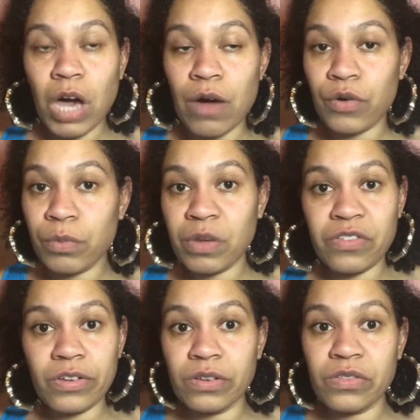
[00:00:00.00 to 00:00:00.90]
Howard
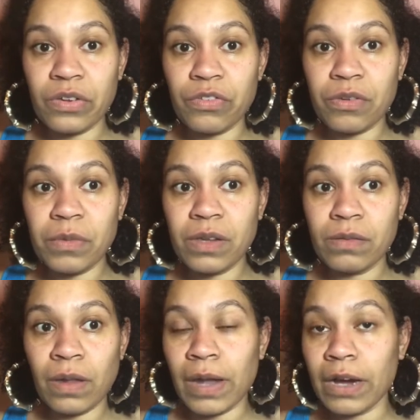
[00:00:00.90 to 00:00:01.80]
basically tells him
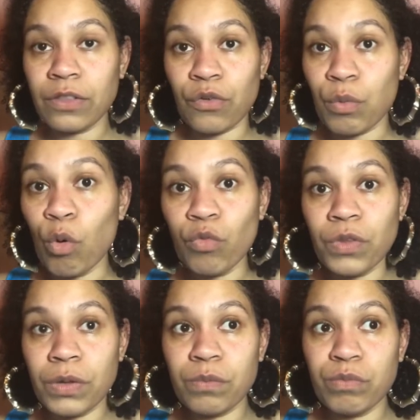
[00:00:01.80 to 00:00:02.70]
that the doctor
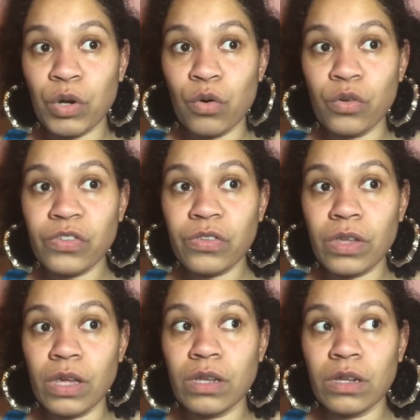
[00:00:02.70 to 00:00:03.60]
removed it because
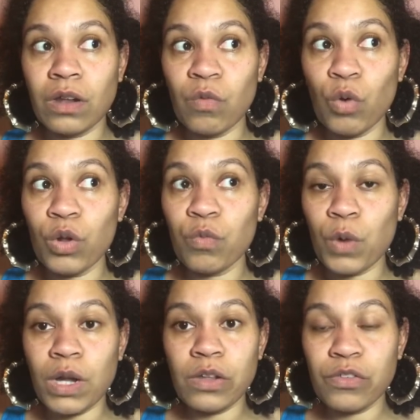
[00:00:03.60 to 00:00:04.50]
he didn't want
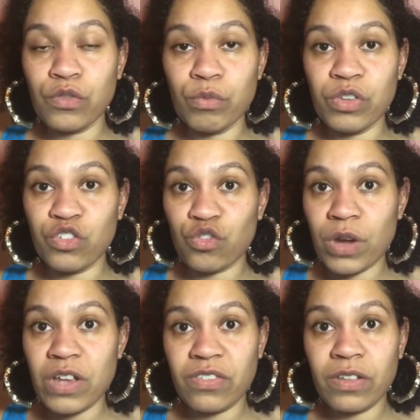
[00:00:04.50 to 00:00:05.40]
Wallace to be
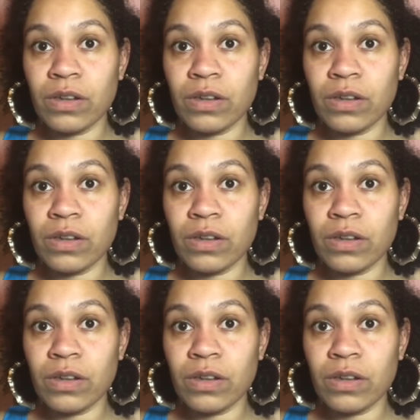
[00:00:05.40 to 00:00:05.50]
stressed,